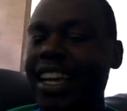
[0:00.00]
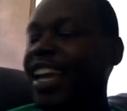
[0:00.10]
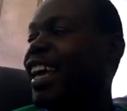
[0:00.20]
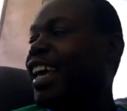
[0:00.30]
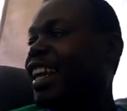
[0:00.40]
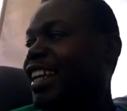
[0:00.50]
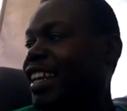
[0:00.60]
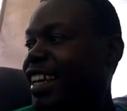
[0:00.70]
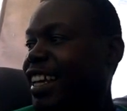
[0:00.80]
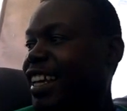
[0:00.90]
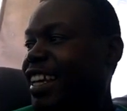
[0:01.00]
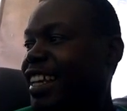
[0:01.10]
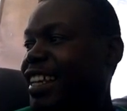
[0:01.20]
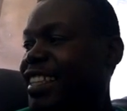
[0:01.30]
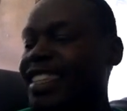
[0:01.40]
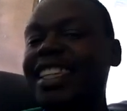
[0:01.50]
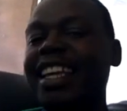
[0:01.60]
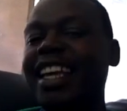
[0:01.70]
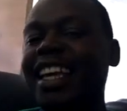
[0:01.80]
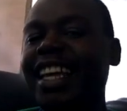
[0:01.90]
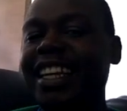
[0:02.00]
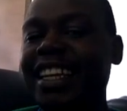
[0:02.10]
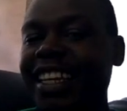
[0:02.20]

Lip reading: Can. C-A-N